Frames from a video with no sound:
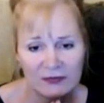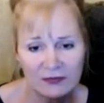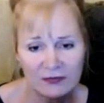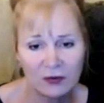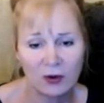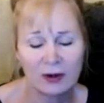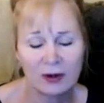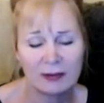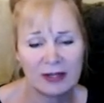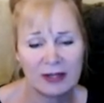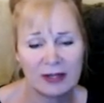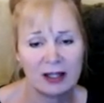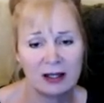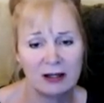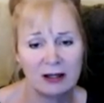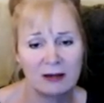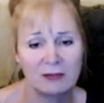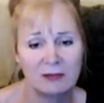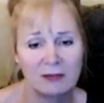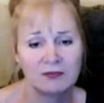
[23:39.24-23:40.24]
forming
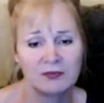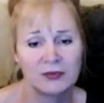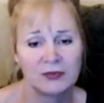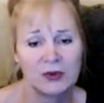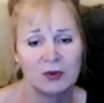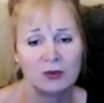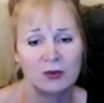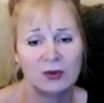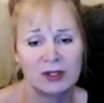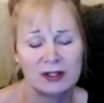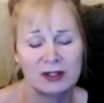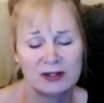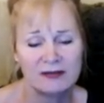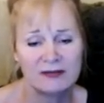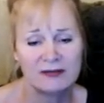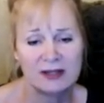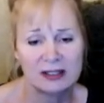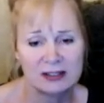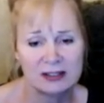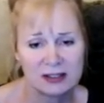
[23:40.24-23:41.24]
with the
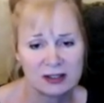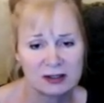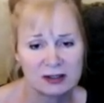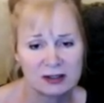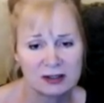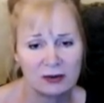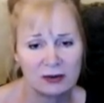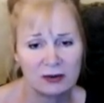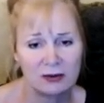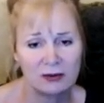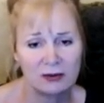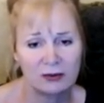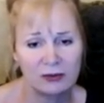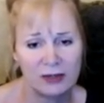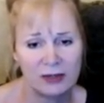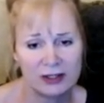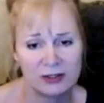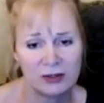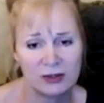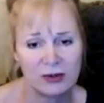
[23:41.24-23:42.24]
Venus
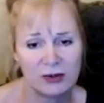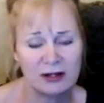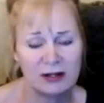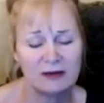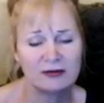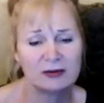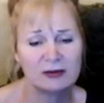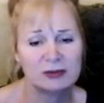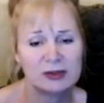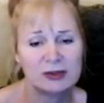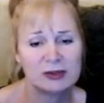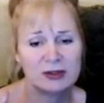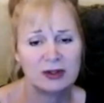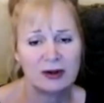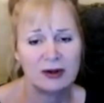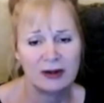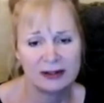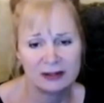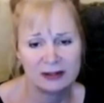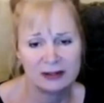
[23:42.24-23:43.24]
retrograde over
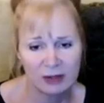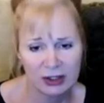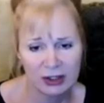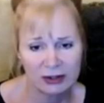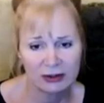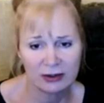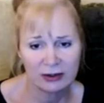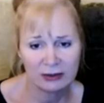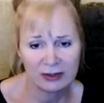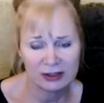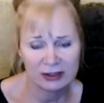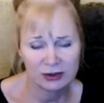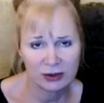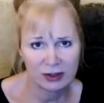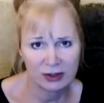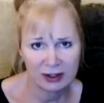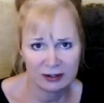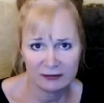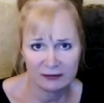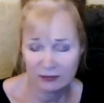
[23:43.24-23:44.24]
Pluto and the Mercury
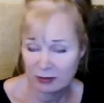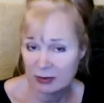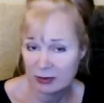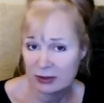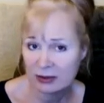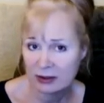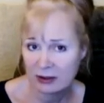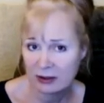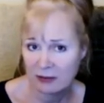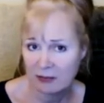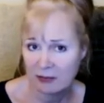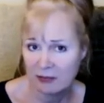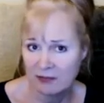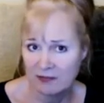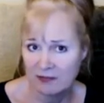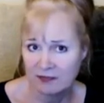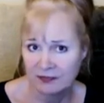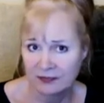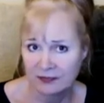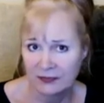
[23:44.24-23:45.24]
retrograde over Pluto
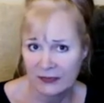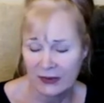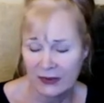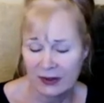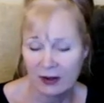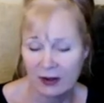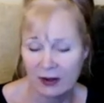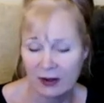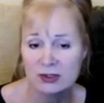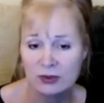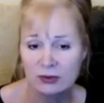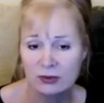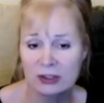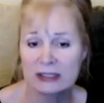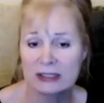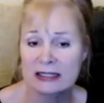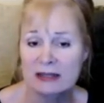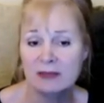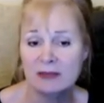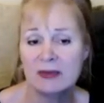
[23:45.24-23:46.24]
that was
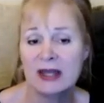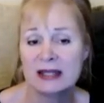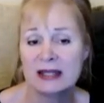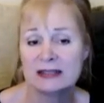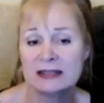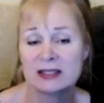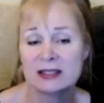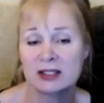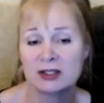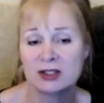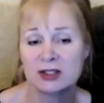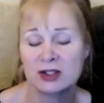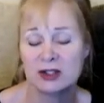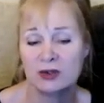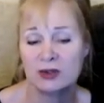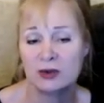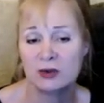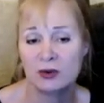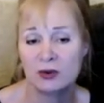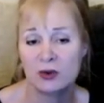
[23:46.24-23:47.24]
really meant
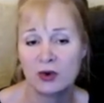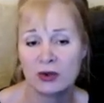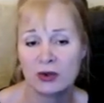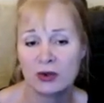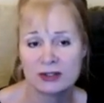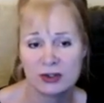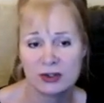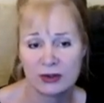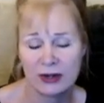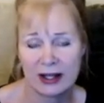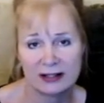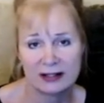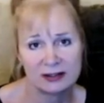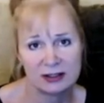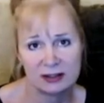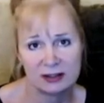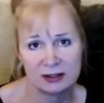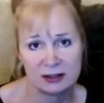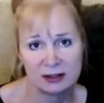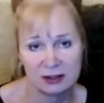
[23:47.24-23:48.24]
to course
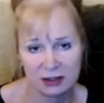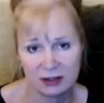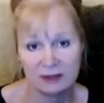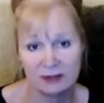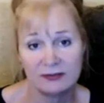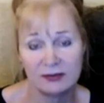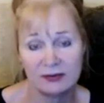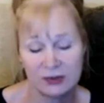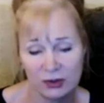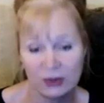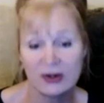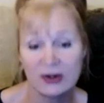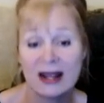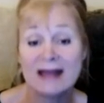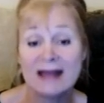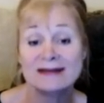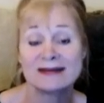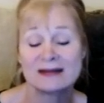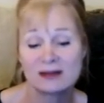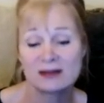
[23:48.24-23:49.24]
correct, to
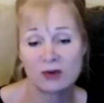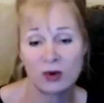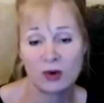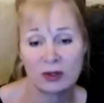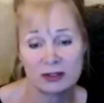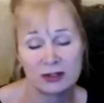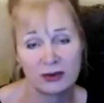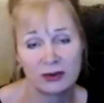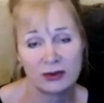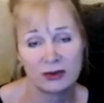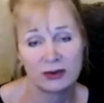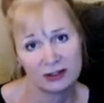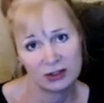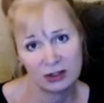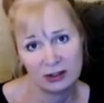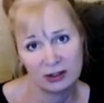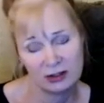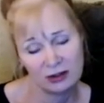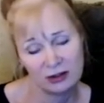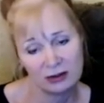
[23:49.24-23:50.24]
create this course
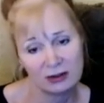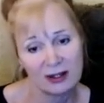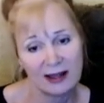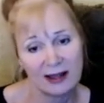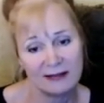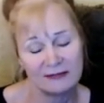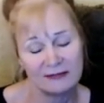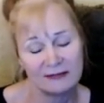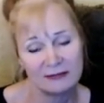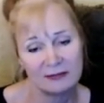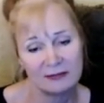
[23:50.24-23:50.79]
correction in your life.